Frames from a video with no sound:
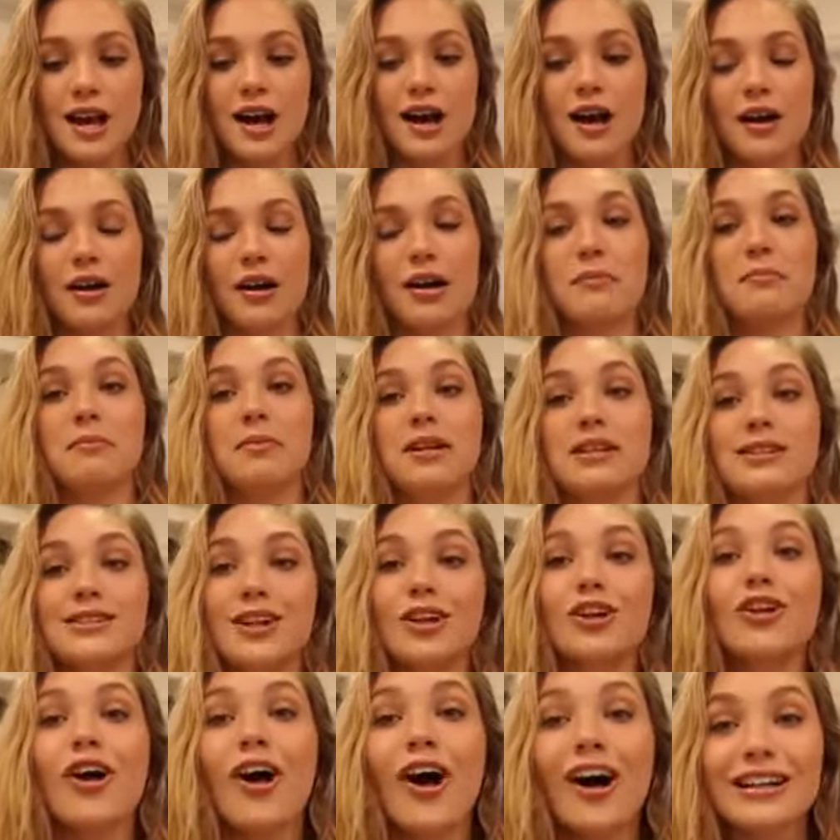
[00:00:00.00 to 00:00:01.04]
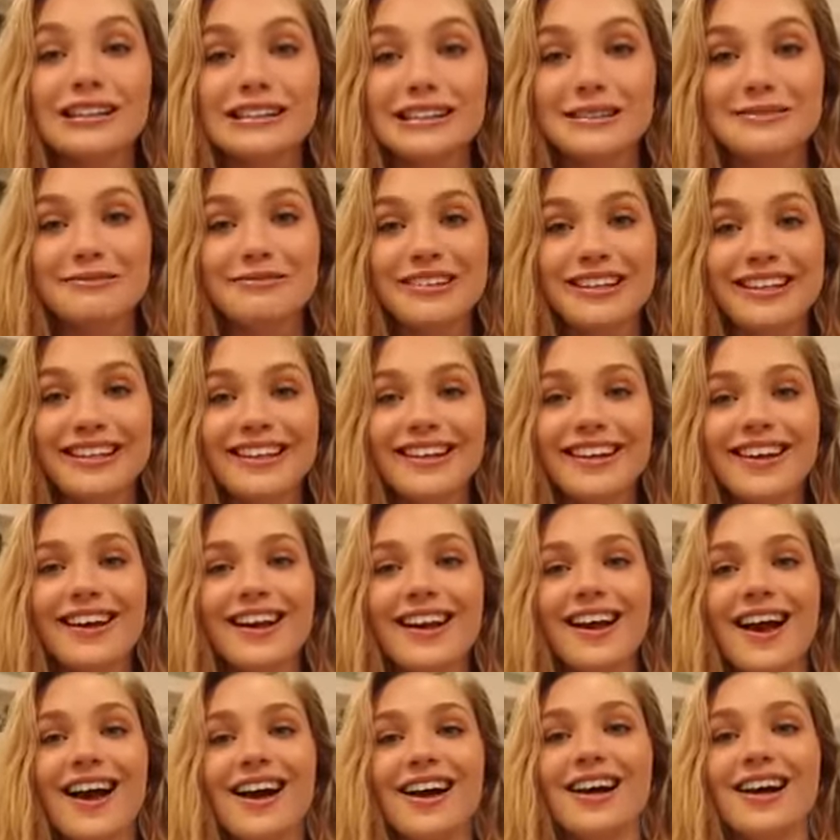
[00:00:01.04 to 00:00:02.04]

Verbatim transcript: Uh, it means a lot to me.